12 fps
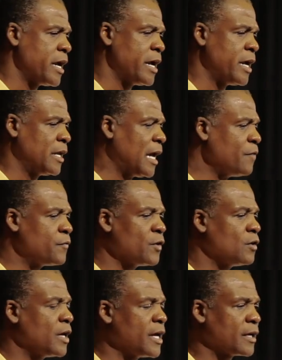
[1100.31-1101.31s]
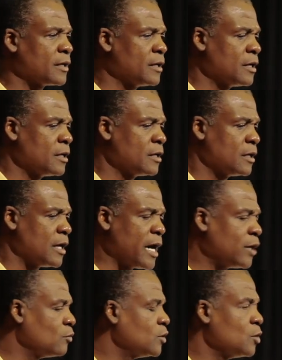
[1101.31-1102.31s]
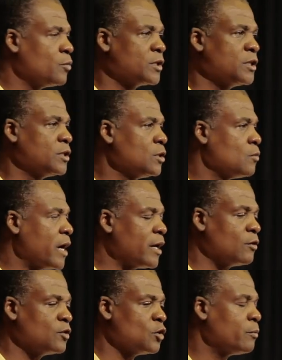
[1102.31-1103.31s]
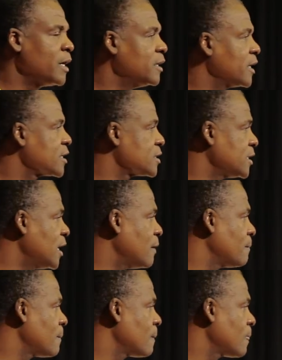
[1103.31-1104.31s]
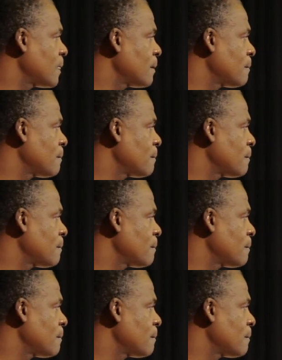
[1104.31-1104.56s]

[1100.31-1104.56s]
And I feel like I don't know what to do. I don't know my next step.